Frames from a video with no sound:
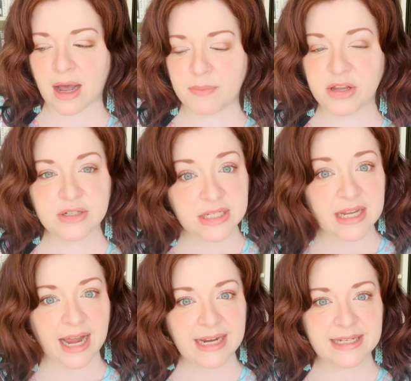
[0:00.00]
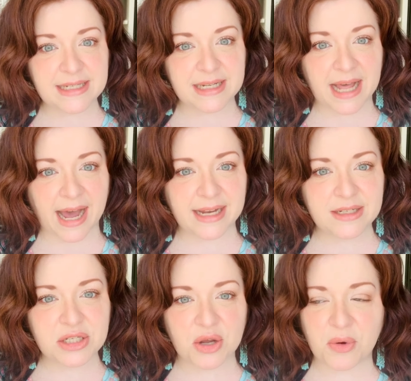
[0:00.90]
There's a science to that.
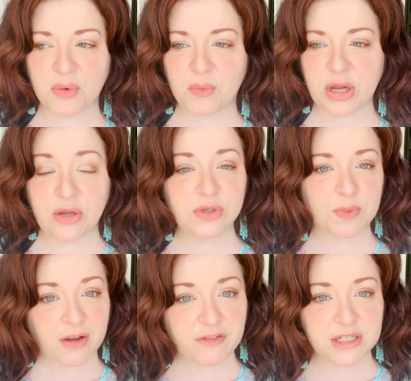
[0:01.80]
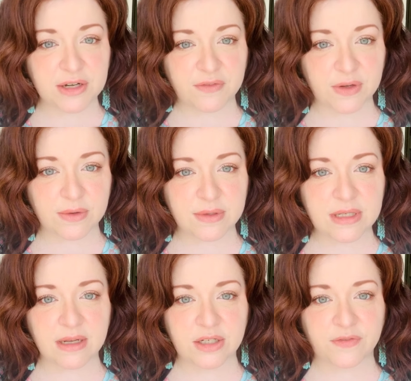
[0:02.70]
So we use reference interviews
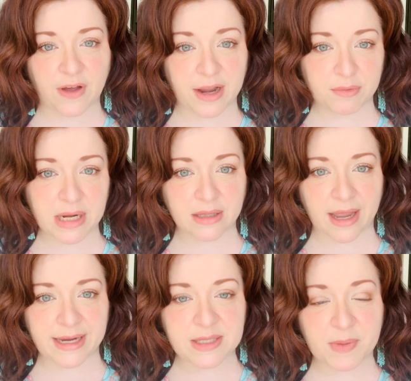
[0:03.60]
to find read-alikes,